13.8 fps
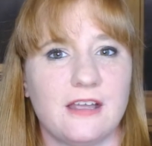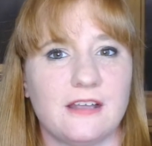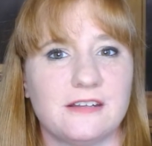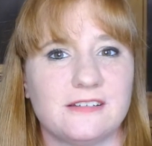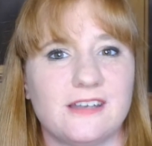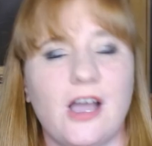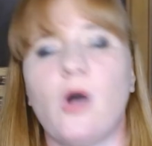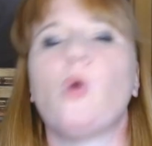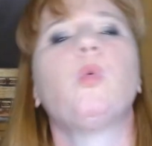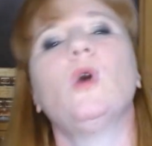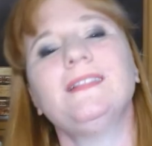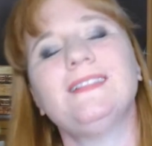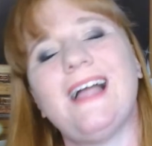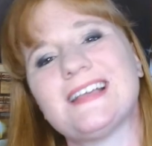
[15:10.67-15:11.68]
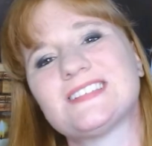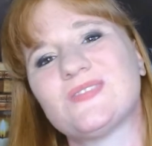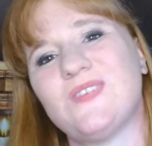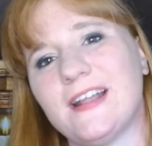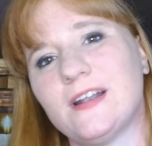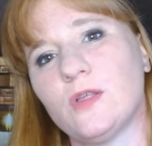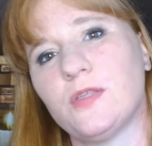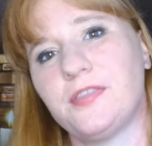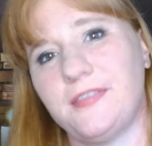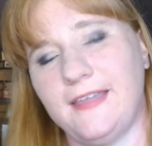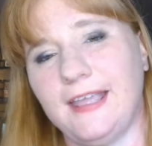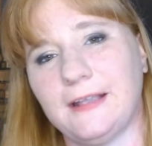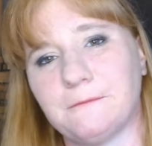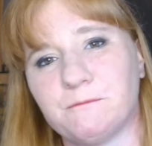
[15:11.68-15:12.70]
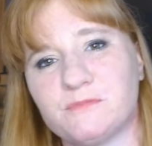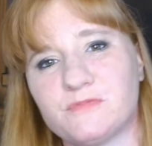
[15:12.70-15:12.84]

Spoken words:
Now, one last final thing,